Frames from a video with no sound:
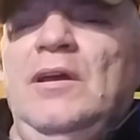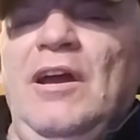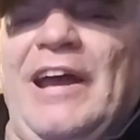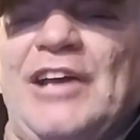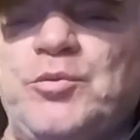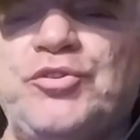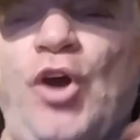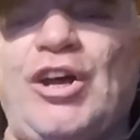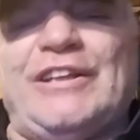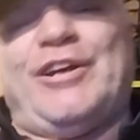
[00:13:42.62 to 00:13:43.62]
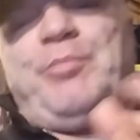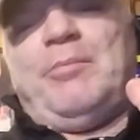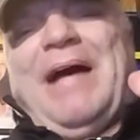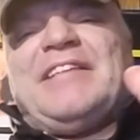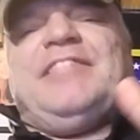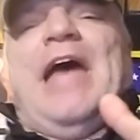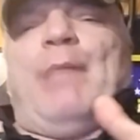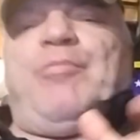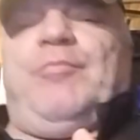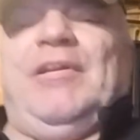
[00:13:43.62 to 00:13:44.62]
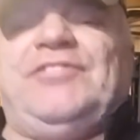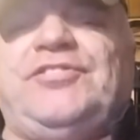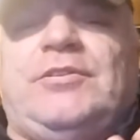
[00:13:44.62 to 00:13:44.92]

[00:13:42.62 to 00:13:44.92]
All right, guys, we'll talk a little bit about depth. It's